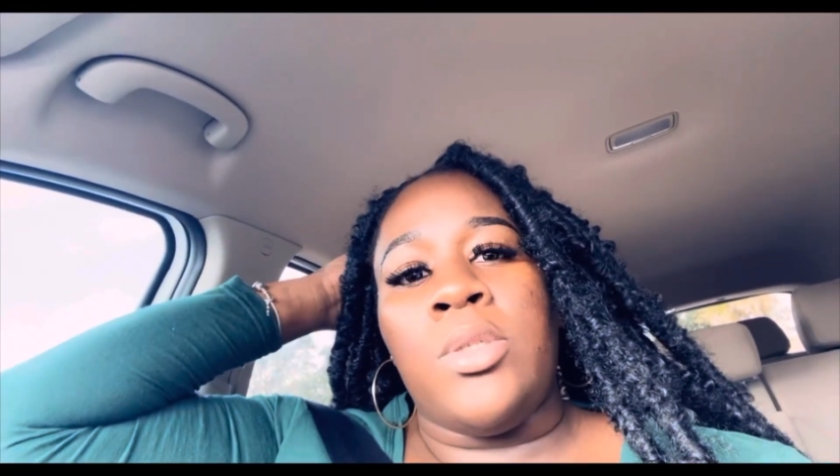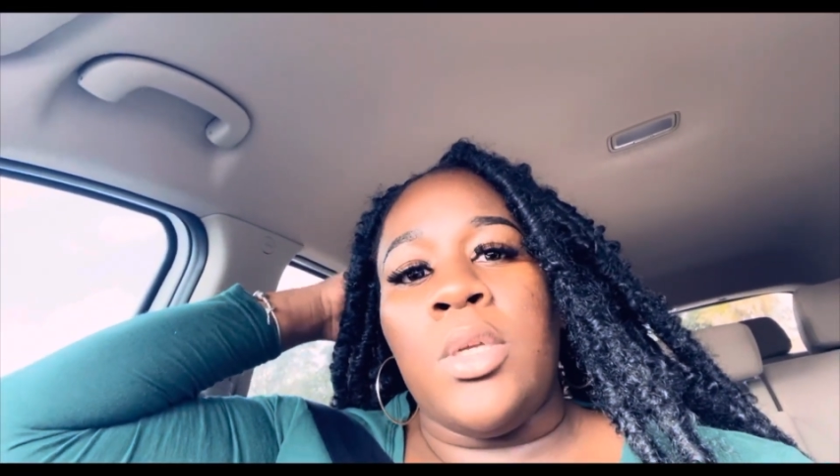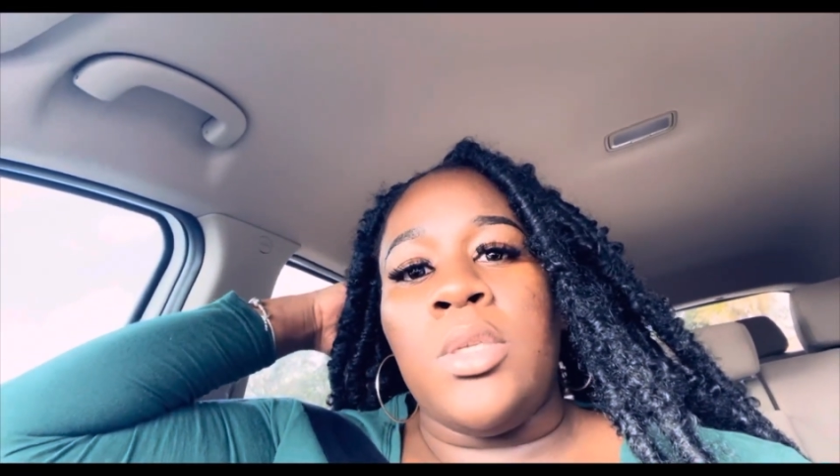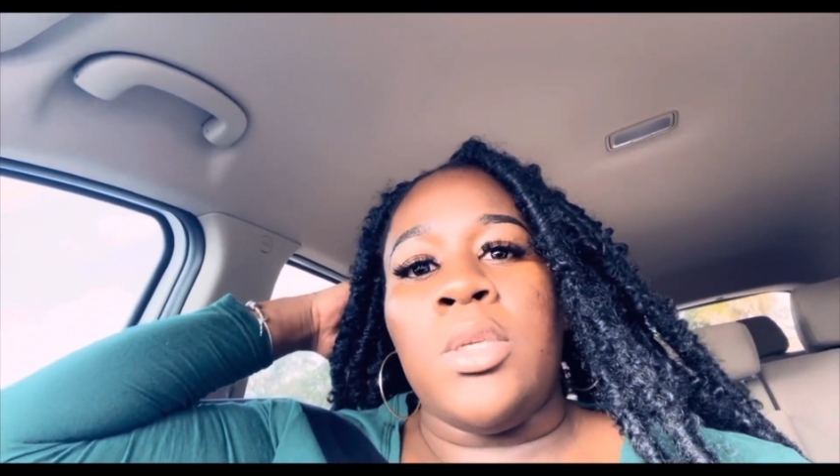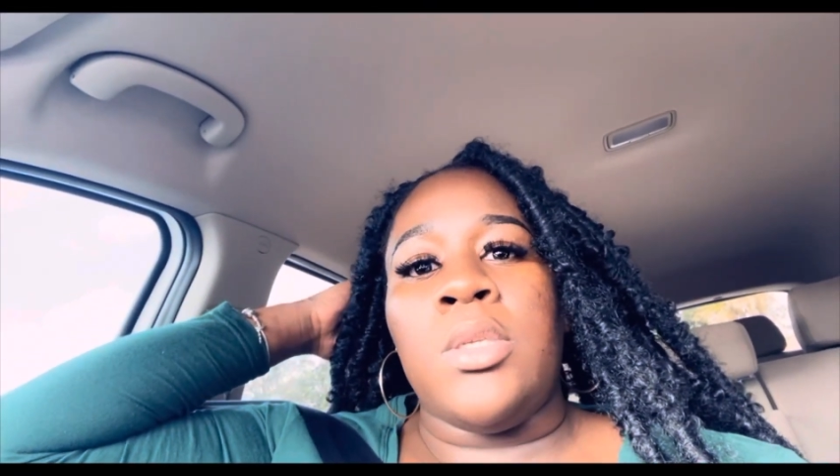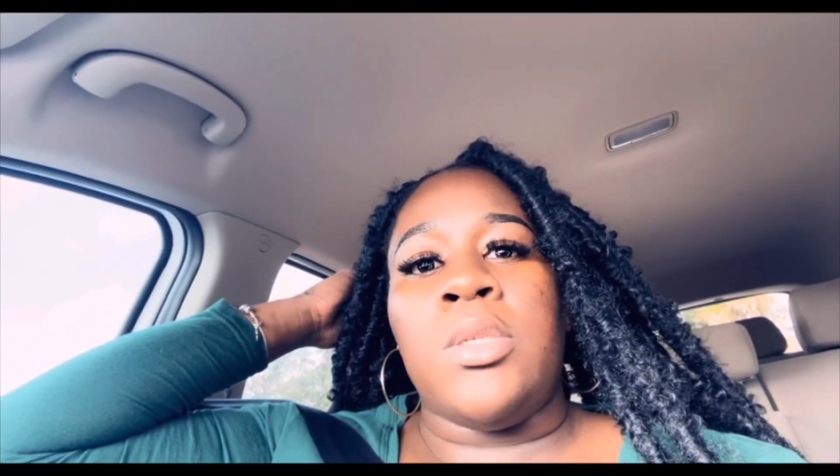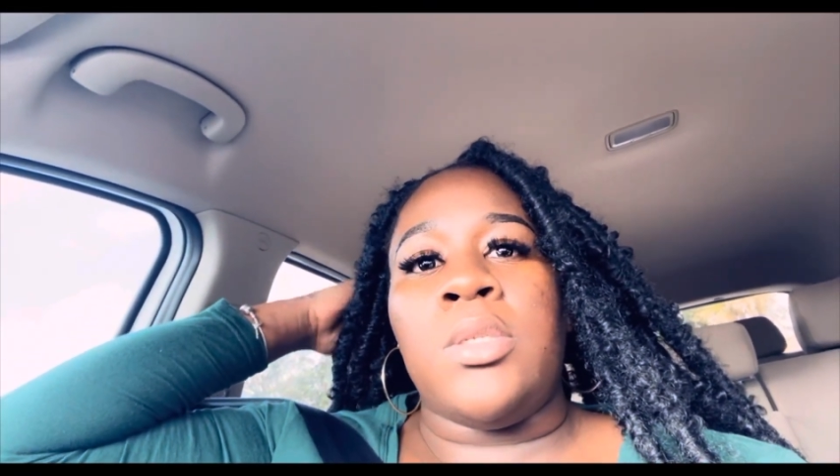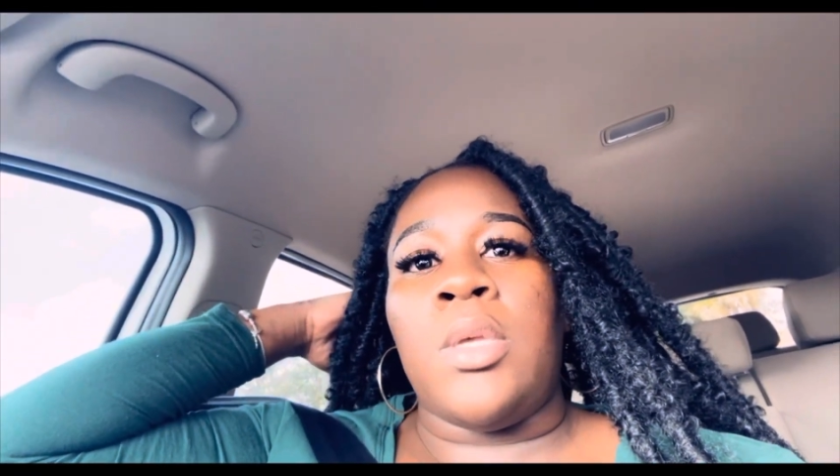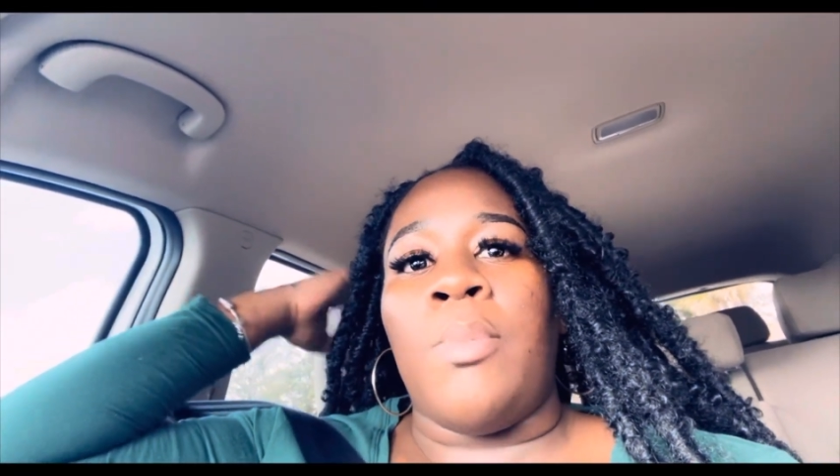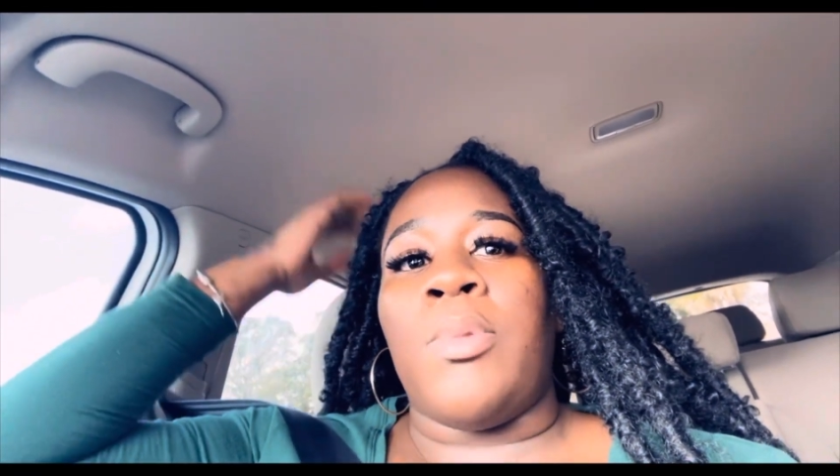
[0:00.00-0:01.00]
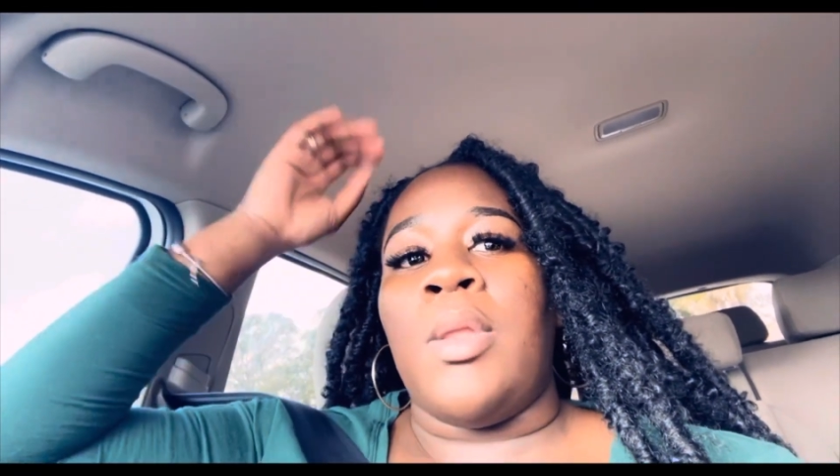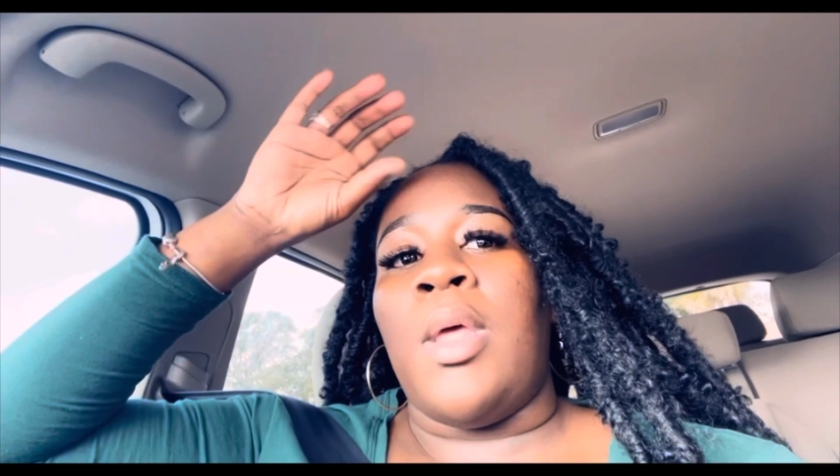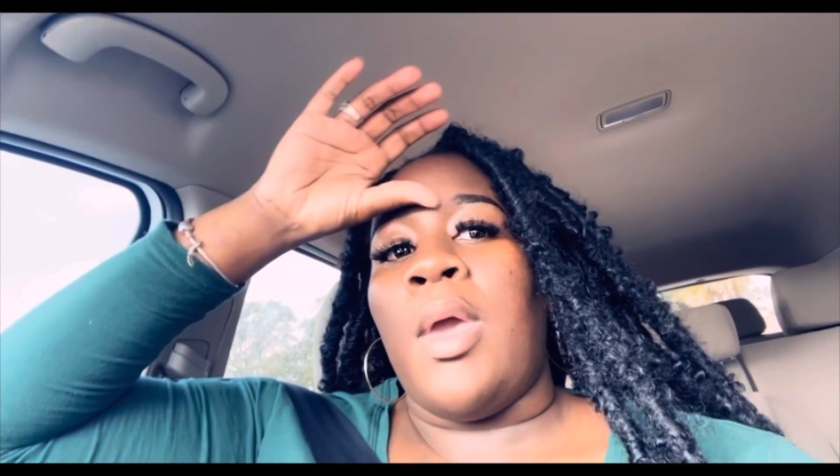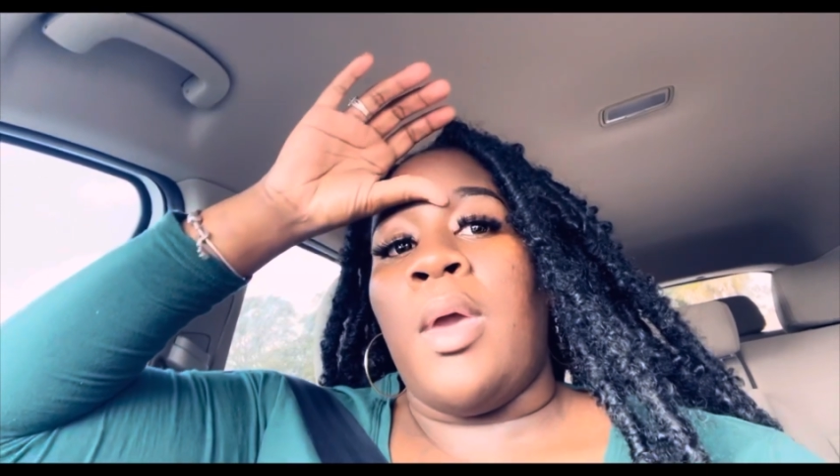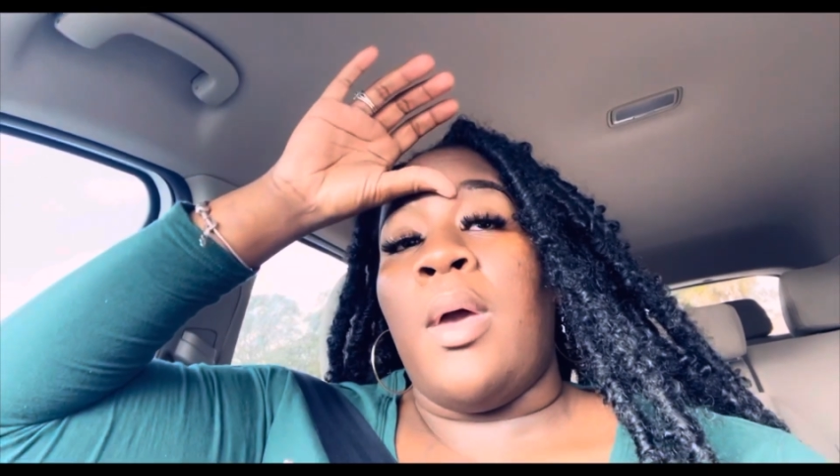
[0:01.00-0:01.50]
this is something
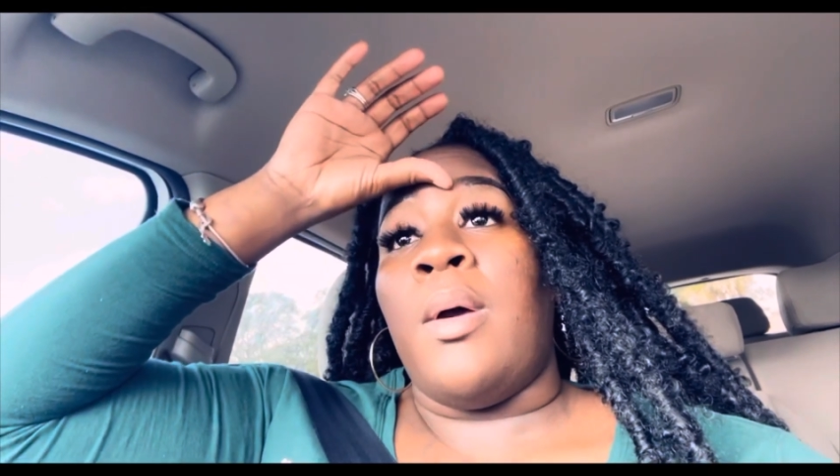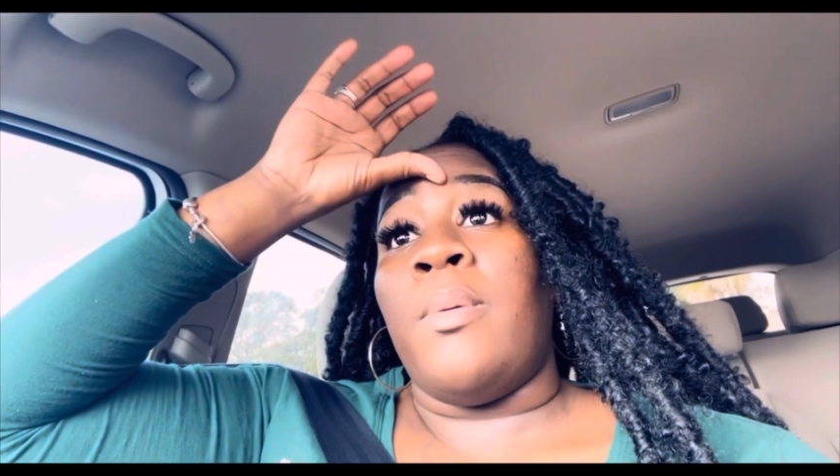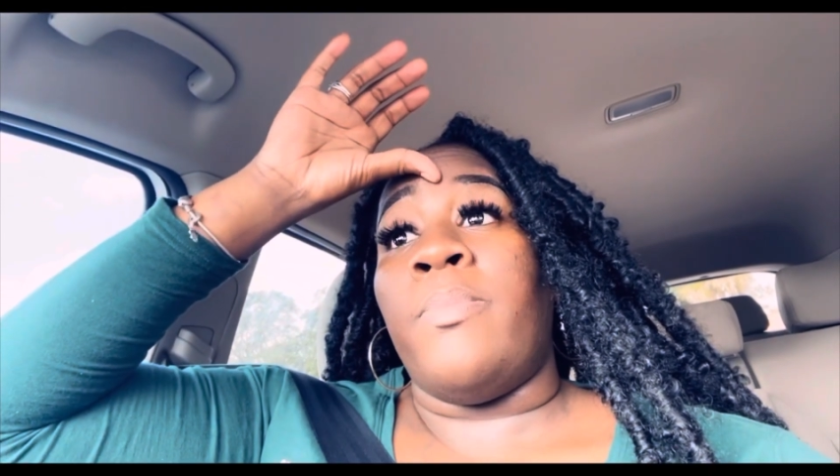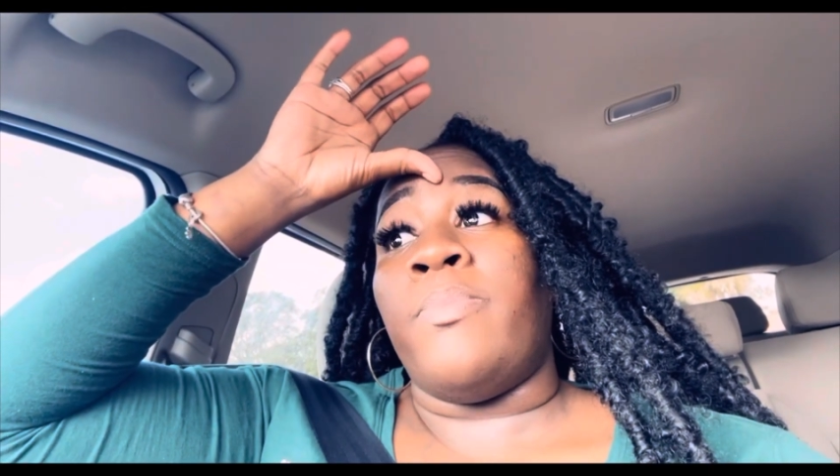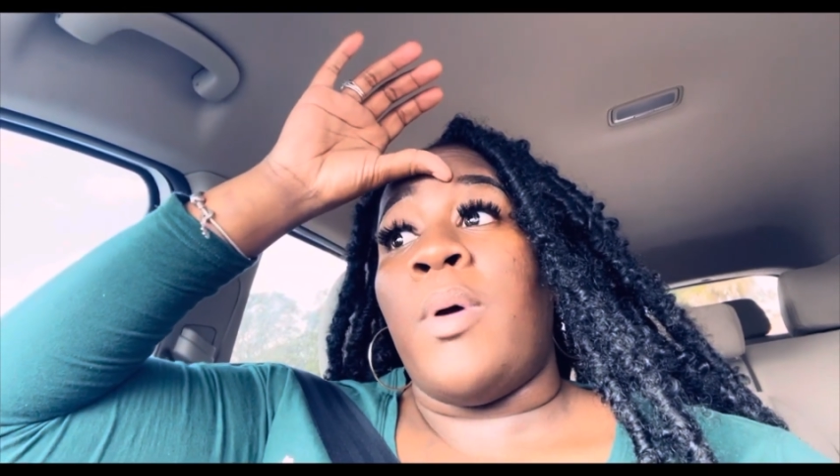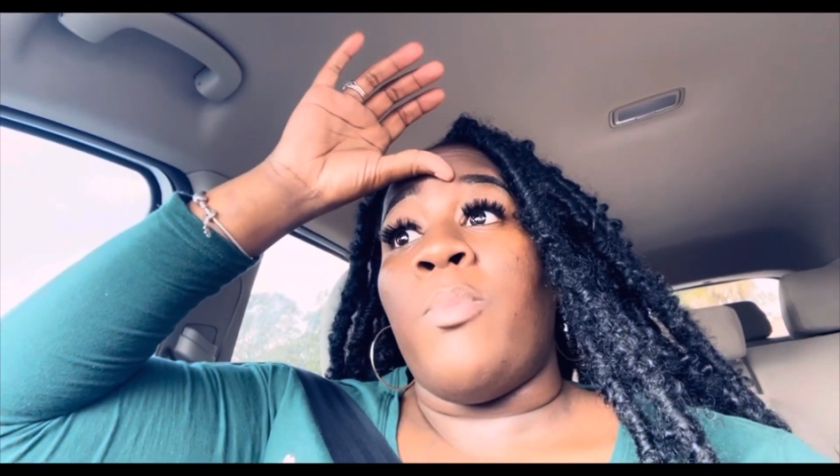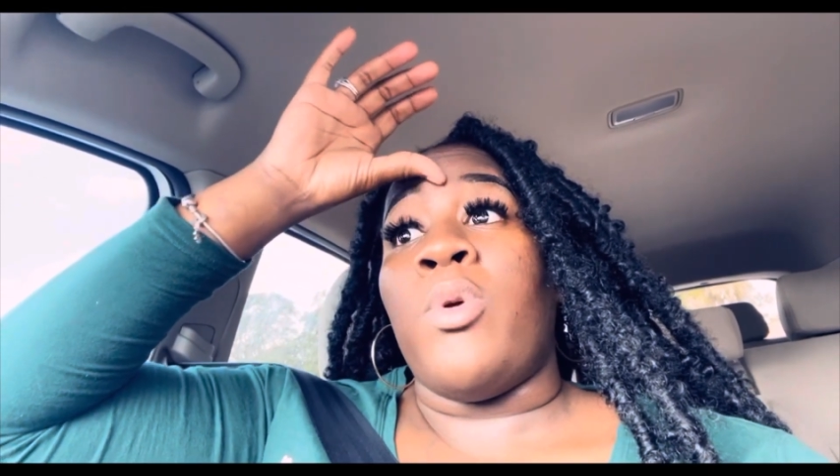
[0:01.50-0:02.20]
that I'm